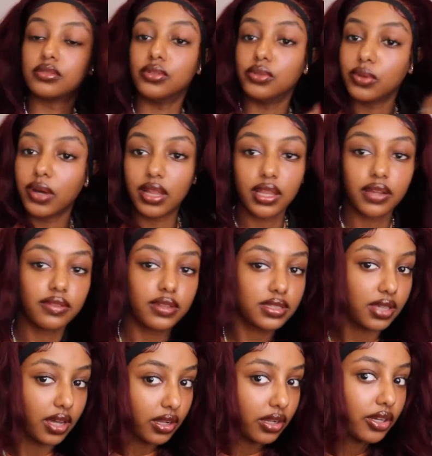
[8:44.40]
Ooh, I love this
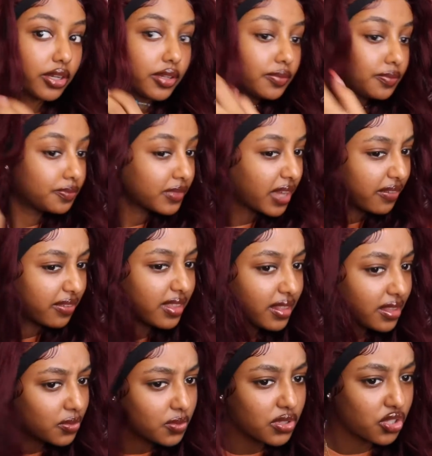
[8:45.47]
color. I feel like
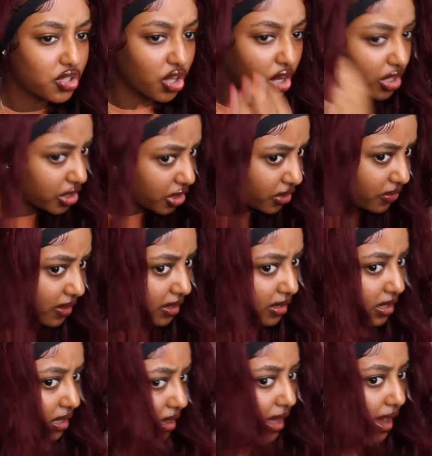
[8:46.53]
this one's darker than
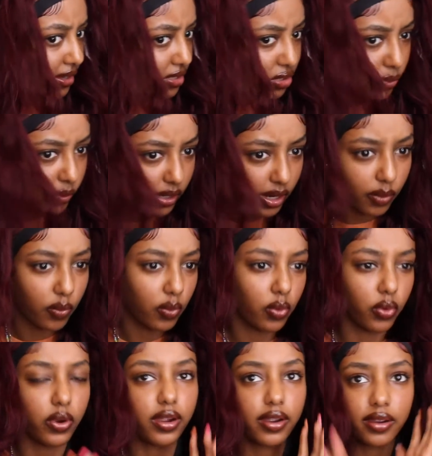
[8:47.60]
the last one I
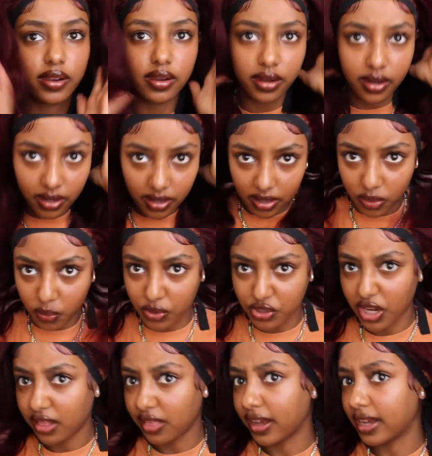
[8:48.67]
wore, which
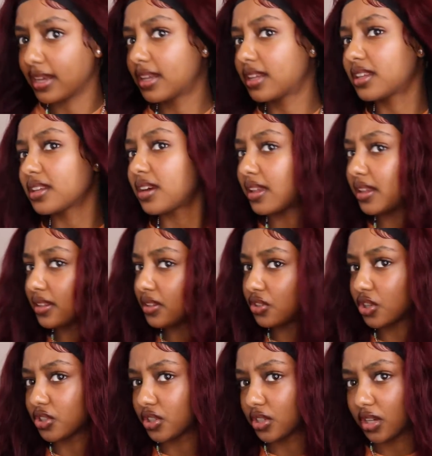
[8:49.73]
I like. I like the
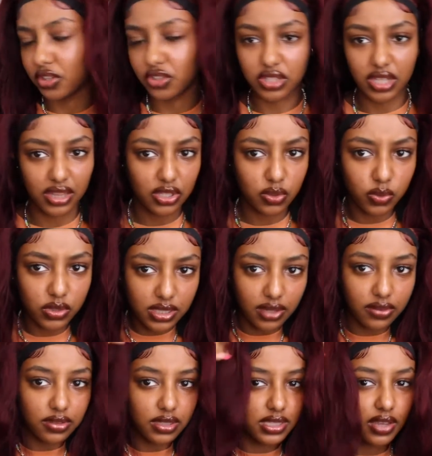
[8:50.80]
darker colors. Like this one
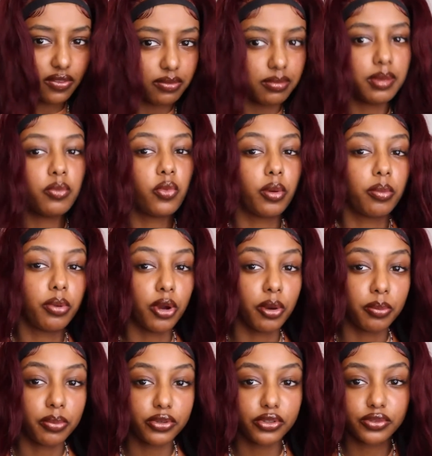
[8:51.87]
is giving me more
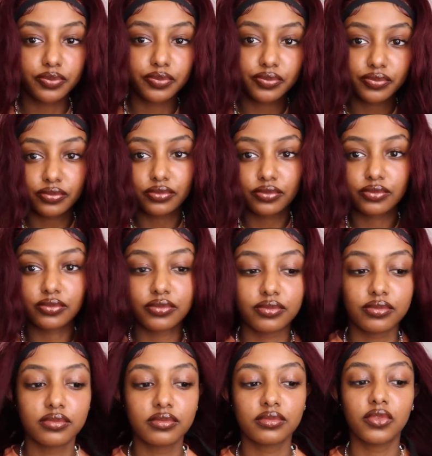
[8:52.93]
purple,
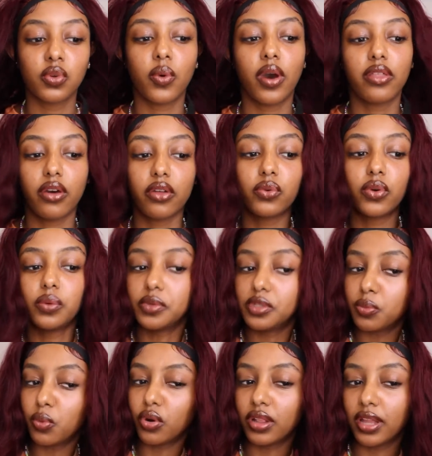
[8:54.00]
while the other one was
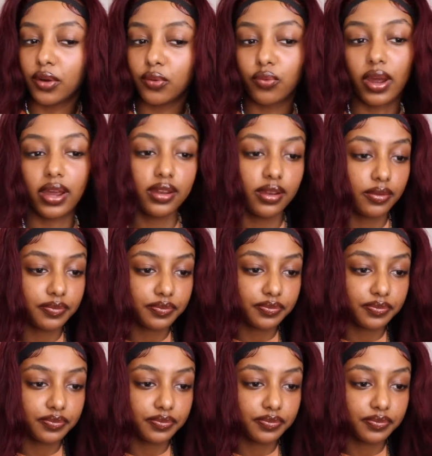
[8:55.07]
more like red.